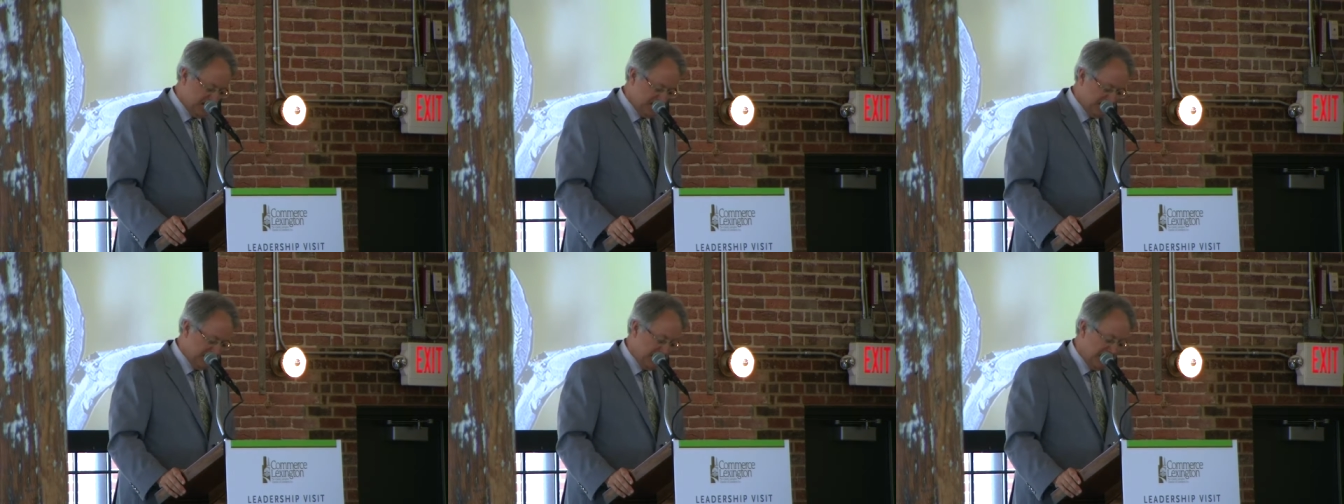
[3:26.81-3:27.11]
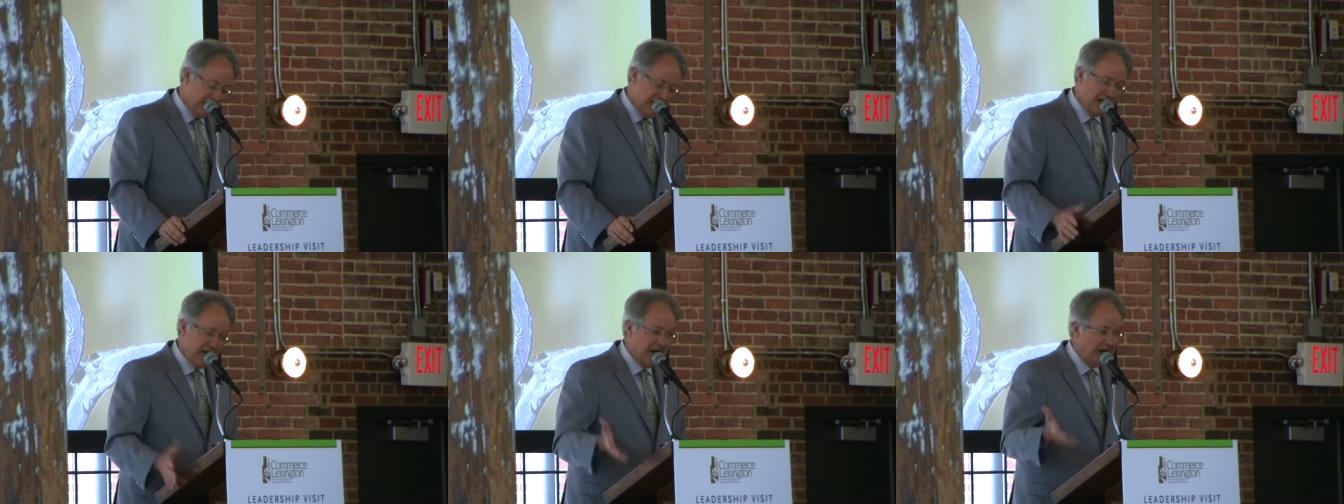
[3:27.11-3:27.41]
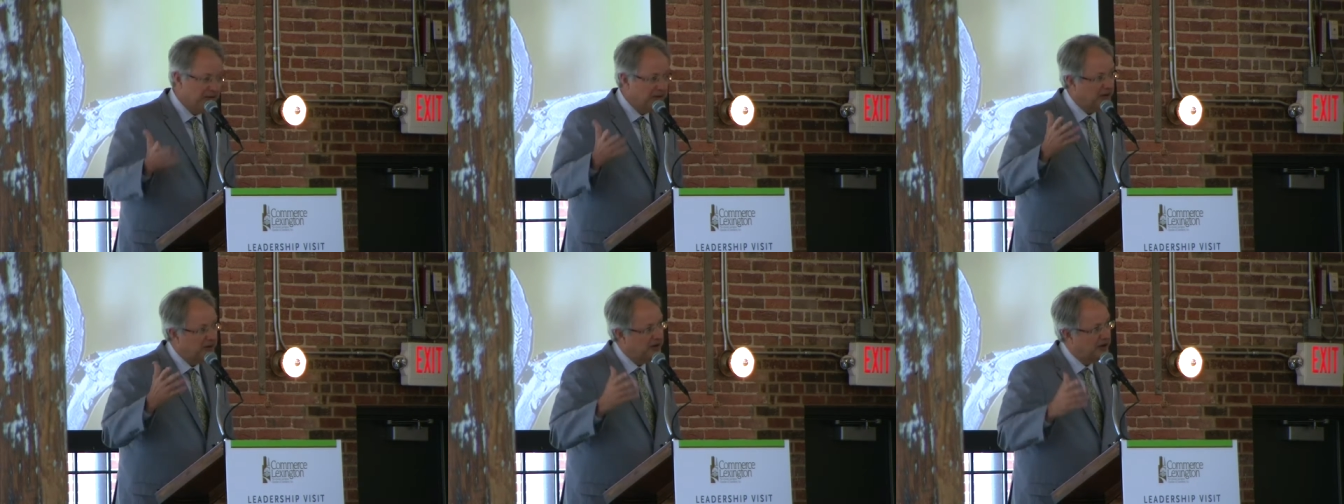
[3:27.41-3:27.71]
So
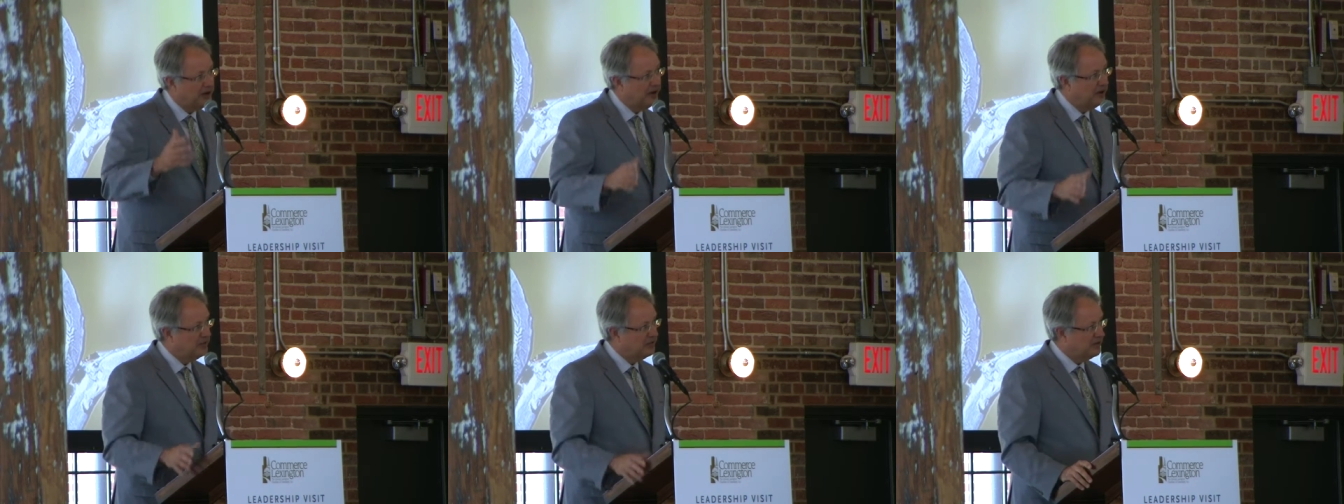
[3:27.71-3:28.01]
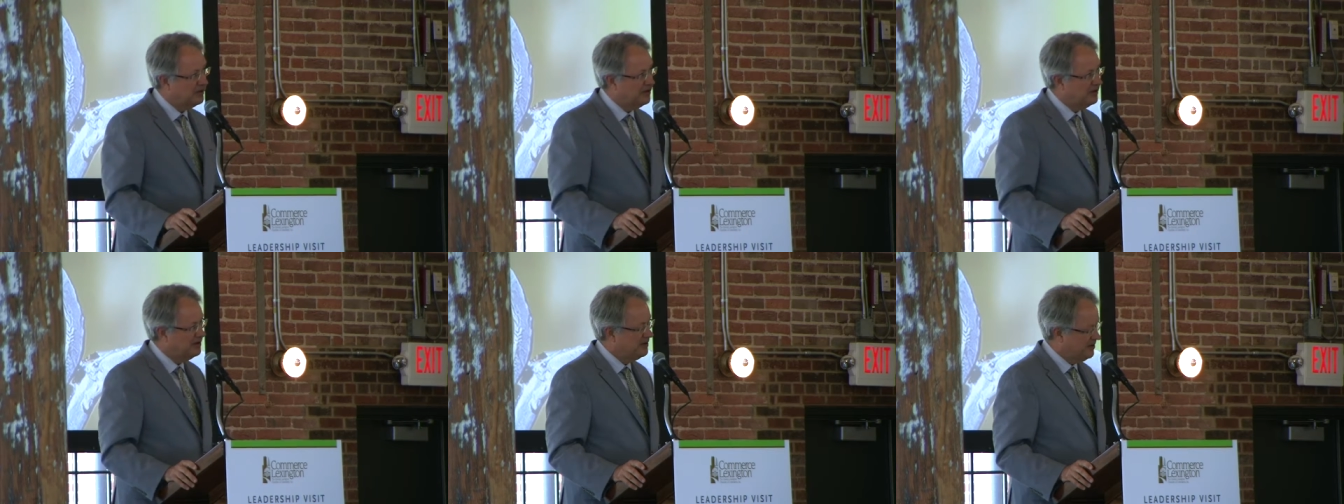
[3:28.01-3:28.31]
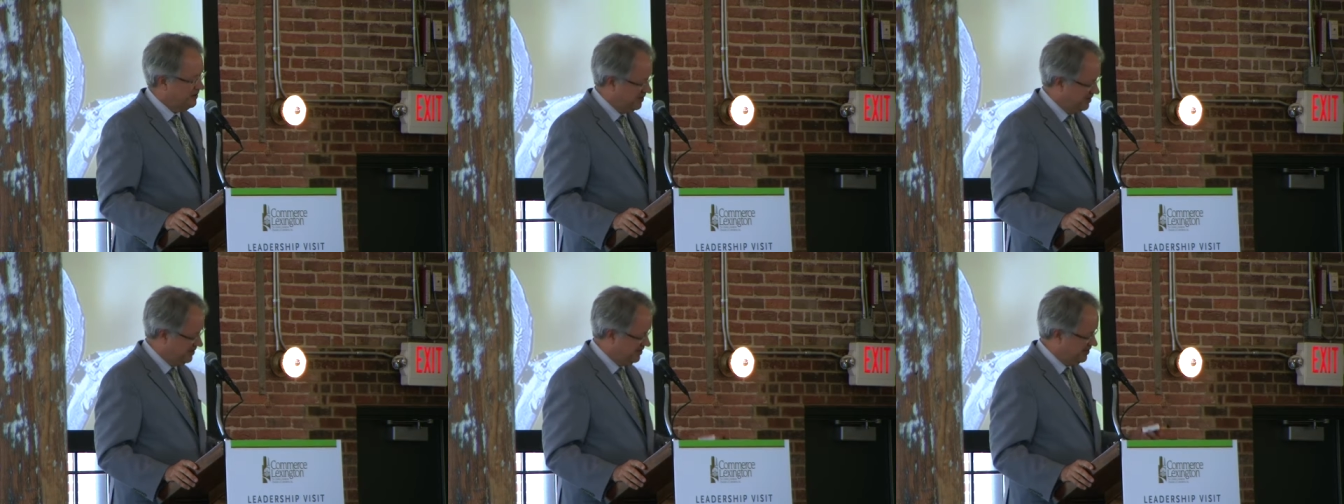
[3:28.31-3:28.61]

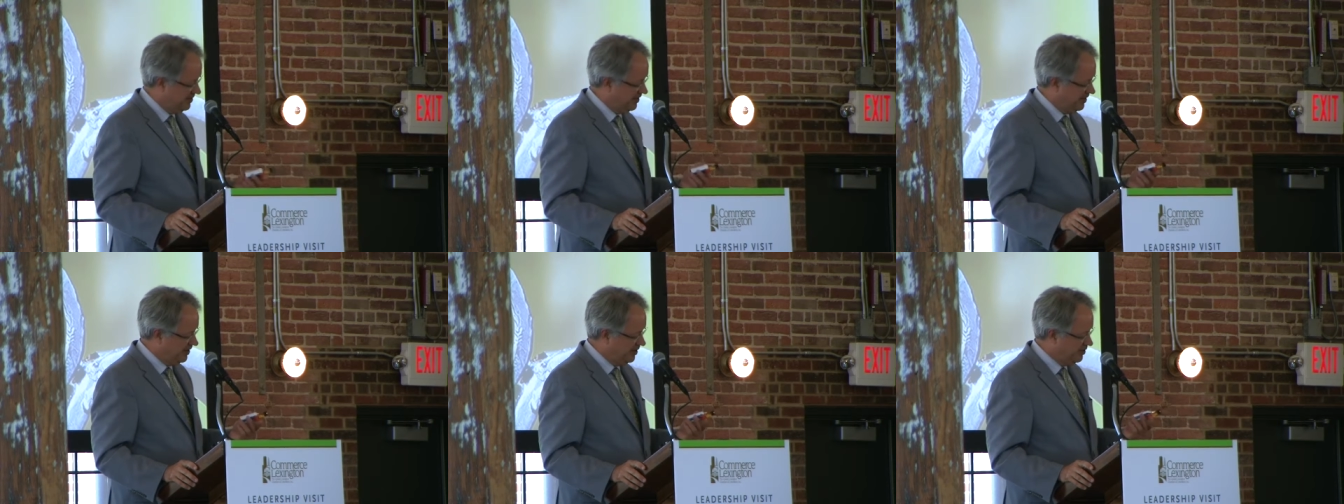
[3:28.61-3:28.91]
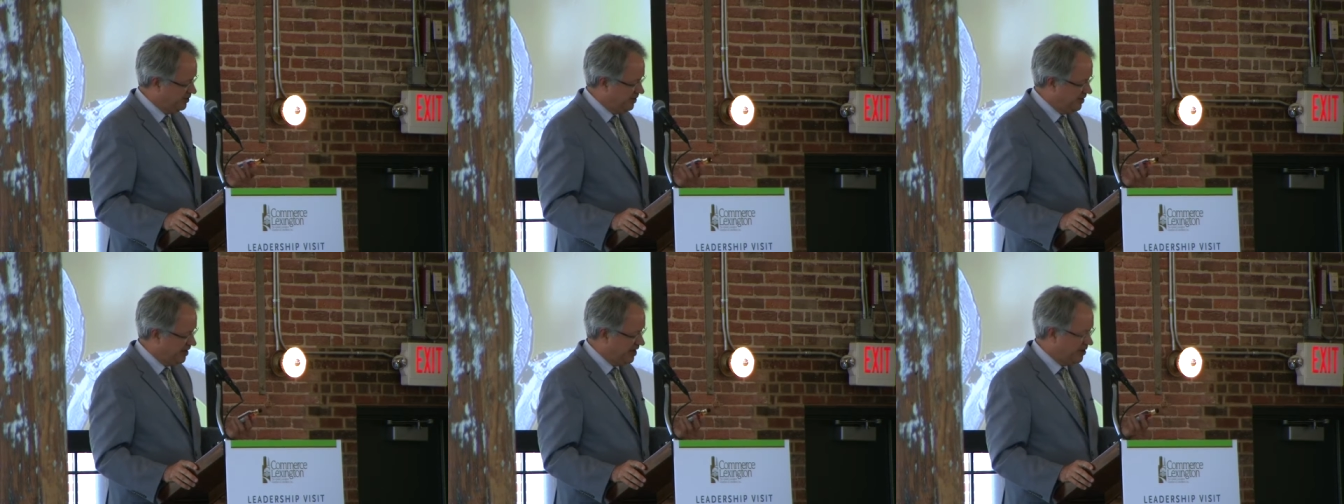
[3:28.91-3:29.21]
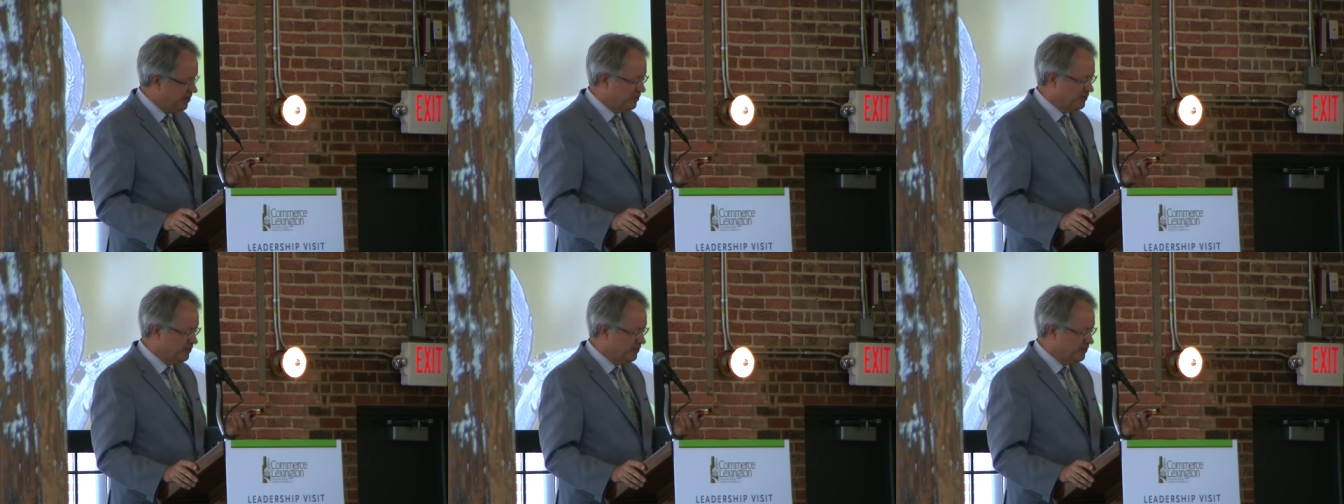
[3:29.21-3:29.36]
I